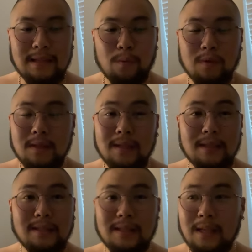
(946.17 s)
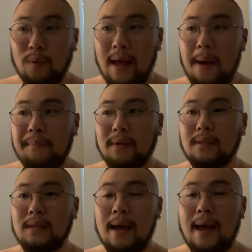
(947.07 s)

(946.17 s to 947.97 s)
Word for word: and we're just gonna see what happens.